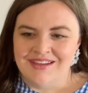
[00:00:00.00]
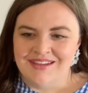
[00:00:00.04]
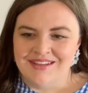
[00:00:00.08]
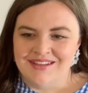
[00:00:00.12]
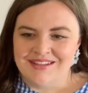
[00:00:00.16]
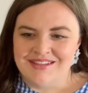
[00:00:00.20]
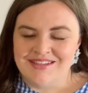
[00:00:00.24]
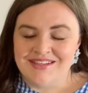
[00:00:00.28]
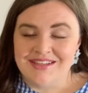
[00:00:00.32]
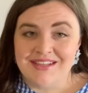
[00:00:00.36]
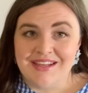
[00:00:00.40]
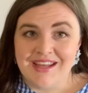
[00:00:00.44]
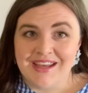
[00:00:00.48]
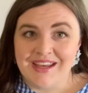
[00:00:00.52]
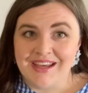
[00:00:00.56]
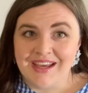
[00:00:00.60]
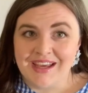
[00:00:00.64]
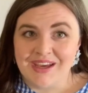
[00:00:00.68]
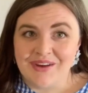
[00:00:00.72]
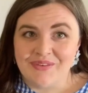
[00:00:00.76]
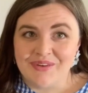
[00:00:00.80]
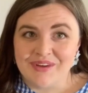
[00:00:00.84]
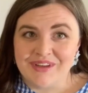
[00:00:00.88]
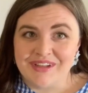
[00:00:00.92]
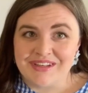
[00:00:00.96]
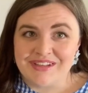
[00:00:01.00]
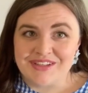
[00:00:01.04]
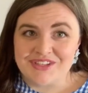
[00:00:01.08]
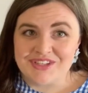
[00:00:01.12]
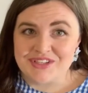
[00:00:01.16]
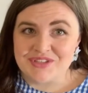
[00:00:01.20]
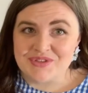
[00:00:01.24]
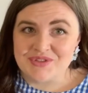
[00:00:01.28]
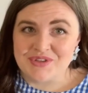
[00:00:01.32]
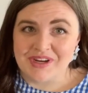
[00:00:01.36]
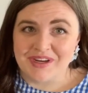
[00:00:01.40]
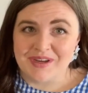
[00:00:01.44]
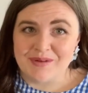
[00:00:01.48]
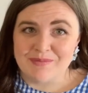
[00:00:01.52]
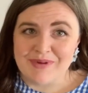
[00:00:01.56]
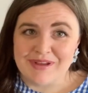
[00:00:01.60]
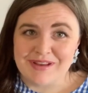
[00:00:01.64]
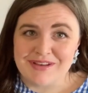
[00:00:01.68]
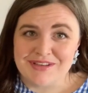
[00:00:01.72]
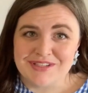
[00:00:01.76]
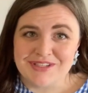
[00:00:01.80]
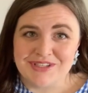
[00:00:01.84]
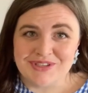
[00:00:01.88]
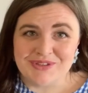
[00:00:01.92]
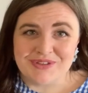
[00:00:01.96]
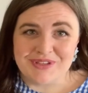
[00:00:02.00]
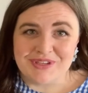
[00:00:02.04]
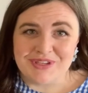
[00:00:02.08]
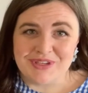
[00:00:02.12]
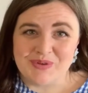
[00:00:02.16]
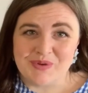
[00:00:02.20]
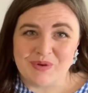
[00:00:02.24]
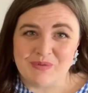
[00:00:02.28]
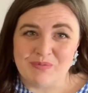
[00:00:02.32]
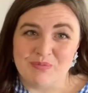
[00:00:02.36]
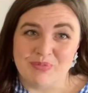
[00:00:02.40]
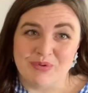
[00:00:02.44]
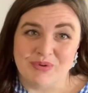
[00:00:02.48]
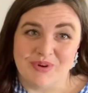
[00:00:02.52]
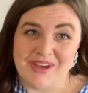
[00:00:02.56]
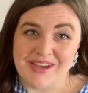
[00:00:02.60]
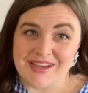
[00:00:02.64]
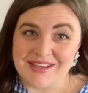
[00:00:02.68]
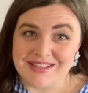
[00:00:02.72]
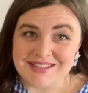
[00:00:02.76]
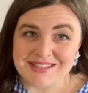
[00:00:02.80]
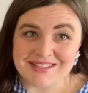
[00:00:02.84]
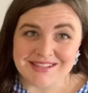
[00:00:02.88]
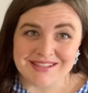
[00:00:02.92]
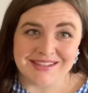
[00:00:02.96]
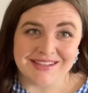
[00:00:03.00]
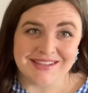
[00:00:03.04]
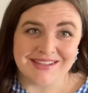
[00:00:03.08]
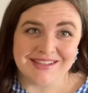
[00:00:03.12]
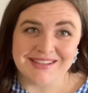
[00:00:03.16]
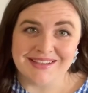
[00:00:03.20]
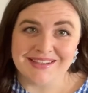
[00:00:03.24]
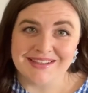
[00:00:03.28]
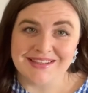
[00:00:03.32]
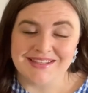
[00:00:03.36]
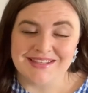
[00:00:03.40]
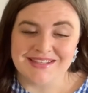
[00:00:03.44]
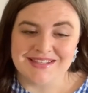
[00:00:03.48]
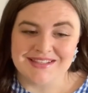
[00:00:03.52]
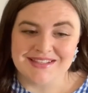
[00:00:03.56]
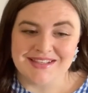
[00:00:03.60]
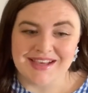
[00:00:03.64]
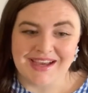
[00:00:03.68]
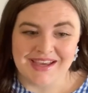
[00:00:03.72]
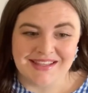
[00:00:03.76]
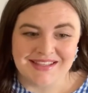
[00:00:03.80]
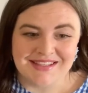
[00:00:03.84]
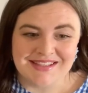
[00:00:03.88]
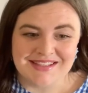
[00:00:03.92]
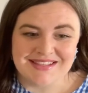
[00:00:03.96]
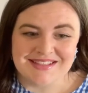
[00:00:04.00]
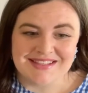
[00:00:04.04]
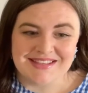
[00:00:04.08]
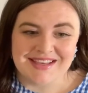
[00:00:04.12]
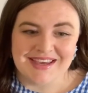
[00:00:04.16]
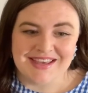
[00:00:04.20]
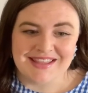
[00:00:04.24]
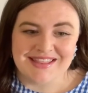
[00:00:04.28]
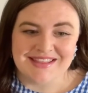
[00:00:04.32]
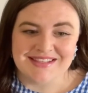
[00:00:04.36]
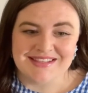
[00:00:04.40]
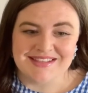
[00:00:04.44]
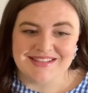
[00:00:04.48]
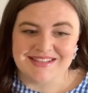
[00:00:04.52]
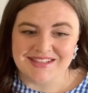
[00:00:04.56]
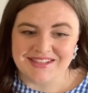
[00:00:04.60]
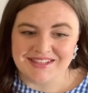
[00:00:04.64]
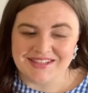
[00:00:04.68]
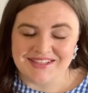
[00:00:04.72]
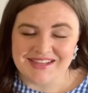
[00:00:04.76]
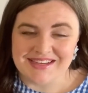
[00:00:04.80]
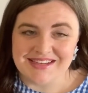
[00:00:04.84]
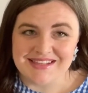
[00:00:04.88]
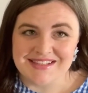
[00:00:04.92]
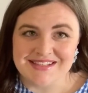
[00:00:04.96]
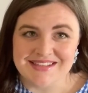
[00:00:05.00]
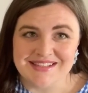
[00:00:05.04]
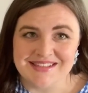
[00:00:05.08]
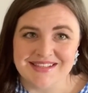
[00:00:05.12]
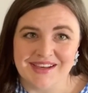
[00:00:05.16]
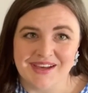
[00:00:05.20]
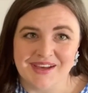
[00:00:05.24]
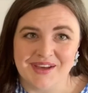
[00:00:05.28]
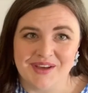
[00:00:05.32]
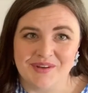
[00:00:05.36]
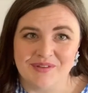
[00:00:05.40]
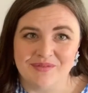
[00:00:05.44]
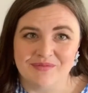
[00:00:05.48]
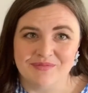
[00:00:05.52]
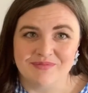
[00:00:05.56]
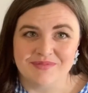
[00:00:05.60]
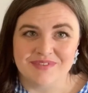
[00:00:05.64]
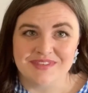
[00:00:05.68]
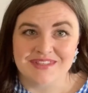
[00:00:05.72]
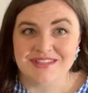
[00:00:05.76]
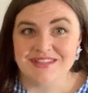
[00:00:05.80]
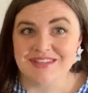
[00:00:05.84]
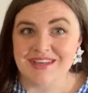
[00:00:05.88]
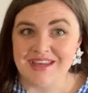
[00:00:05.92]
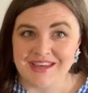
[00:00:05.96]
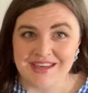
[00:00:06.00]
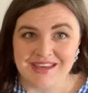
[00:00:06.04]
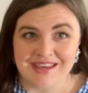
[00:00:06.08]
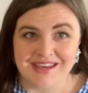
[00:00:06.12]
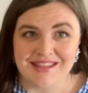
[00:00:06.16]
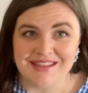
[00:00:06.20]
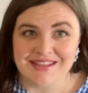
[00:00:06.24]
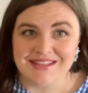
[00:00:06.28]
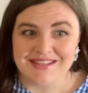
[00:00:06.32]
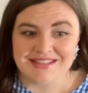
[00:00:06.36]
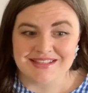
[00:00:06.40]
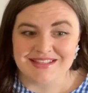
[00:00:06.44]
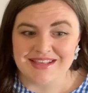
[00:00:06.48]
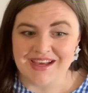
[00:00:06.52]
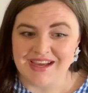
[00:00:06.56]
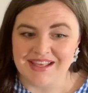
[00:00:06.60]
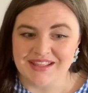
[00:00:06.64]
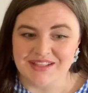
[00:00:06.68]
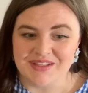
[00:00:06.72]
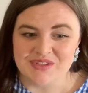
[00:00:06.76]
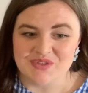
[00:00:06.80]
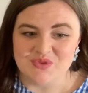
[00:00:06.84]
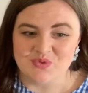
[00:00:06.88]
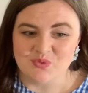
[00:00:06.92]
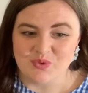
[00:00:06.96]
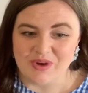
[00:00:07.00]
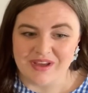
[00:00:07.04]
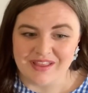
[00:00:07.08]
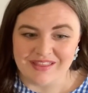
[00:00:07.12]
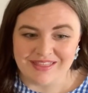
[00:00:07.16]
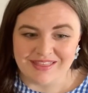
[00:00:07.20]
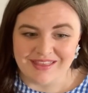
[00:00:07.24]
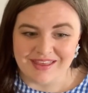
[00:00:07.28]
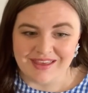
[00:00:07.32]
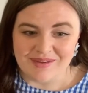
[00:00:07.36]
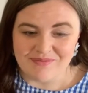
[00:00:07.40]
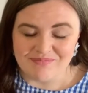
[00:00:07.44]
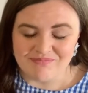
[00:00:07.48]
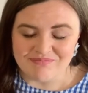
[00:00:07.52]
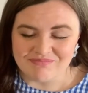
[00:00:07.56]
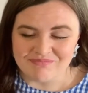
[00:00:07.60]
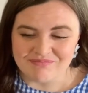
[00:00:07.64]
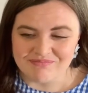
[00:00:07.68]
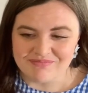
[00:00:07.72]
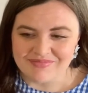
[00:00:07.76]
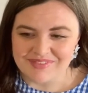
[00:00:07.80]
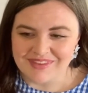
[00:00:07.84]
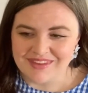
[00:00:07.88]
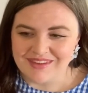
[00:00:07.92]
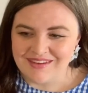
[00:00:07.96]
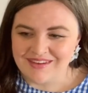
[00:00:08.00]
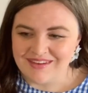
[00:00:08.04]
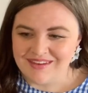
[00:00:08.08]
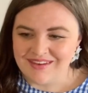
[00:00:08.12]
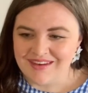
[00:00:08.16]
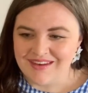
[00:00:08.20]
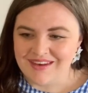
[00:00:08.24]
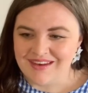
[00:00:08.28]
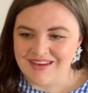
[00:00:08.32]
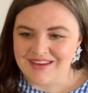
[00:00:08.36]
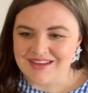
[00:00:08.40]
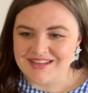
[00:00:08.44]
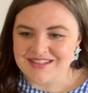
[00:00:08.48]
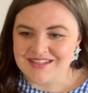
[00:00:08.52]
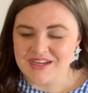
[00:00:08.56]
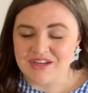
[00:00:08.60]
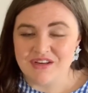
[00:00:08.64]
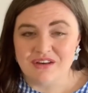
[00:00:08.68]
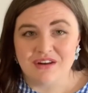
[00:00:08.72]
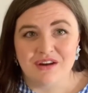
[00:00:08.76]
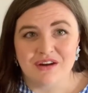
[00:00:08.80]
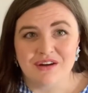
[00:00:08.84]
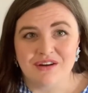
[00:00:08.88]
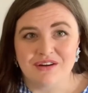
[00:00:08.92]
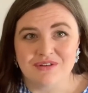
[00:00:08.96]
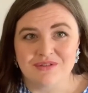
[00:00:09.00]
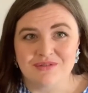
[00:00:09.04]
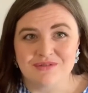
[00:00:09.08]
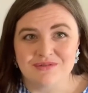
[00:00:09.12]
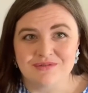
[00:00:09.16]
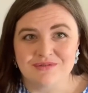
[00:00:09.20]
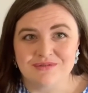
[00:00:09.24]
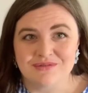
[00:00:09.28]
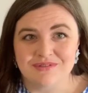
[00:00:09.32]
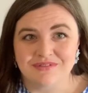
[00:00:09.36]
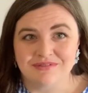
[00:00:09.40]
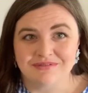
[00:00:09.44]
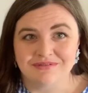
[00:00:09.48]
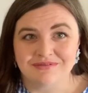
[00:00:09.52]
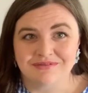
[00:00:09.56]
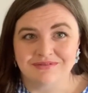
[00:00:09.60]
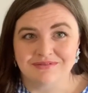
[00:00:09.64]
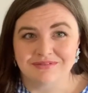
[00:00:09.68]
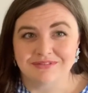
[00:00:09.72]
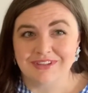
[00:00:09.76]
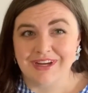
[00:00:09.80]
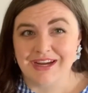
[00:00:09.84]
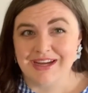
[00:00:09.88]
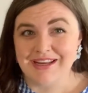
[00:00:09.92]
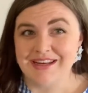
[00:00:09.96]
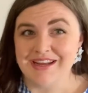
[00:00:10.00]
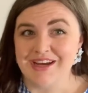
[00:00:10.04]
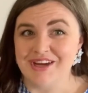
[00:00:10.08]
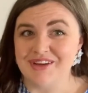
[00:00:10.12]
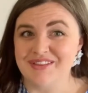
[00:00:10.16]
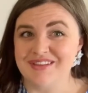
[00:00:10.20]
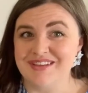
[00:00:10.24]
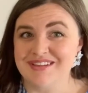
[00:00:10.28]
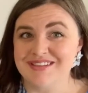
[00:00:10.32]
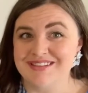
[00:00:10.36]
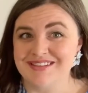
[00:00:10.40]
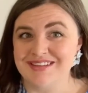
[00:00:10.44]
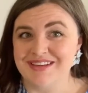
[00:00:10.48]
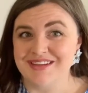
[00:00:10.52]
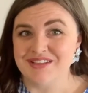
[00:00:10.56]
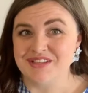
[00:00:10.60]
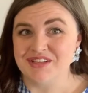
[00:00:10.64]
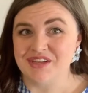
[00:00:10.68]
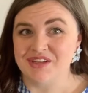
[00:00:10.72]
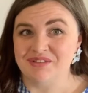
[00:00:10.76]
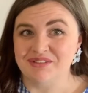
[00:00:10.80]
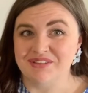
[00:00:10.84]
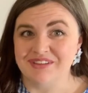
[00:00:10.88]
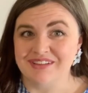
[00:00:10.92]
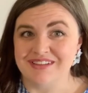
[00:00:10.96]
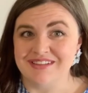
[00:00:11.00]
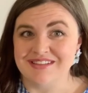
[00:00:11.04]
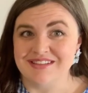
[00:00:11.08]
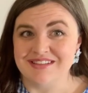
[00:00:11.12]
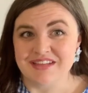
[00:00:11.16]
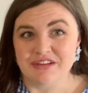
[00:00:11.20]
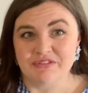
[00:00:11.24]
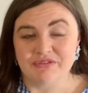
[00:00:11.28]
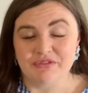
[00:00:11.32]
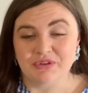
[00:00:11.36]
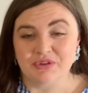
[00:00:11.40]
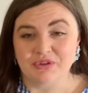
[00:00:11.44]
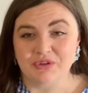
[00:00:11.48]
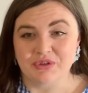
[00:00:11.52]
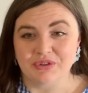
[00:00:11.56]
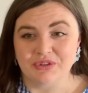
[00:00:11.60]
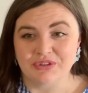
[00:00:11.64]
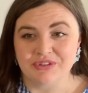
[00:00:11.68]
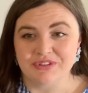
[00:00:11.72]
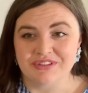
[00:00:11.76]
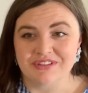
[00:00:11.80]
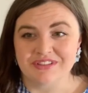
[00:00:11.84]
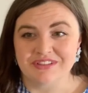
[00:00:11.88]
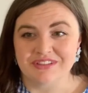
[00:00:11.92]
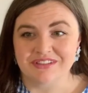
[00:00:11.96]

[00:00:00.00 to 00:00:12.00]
Today I would just recommend to you that you embrace the silence and the stillness. Sit in the silence with him, because I know right now these days are really difficult.